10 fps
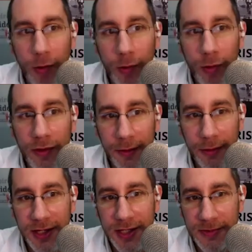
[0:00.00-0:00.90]
were they
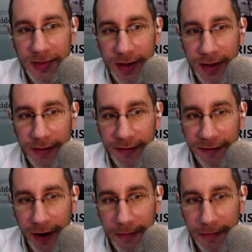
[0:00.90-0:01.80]
relationships
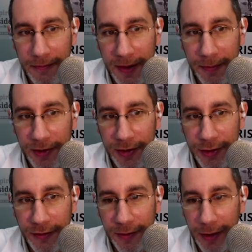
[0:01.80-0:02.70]
from people you
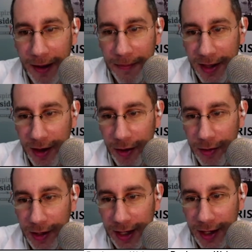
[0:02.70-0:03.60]
knew from YPO
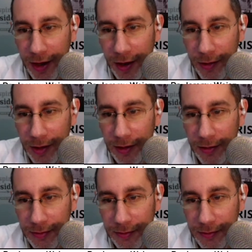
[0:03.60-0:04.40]
or EO or?